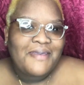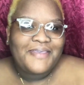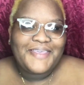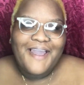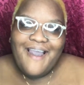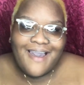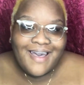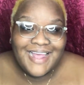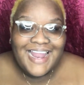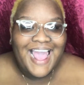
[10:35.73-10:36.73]
Y'all,
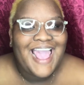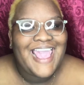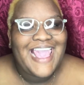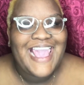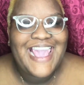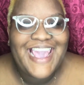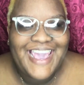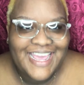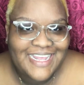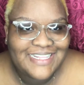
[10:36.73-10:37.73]
I
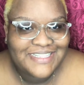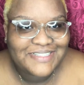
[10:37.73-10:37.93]
hate it.